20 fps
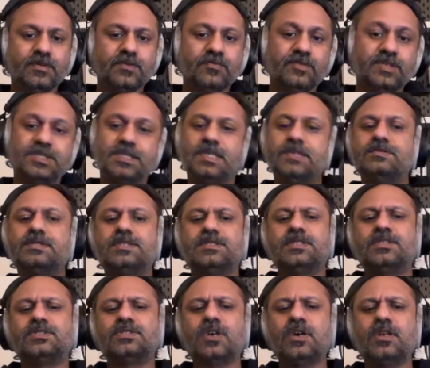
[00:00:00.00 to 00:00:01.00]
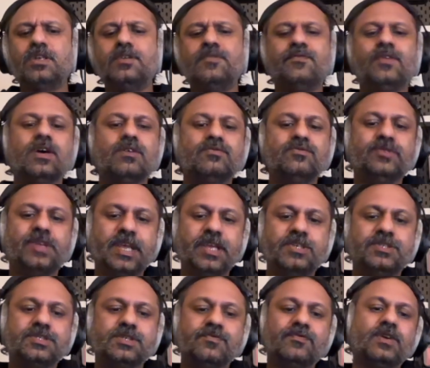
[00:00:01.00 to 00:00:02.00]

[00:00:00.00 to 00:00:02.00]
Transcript: which gives us a solid foundation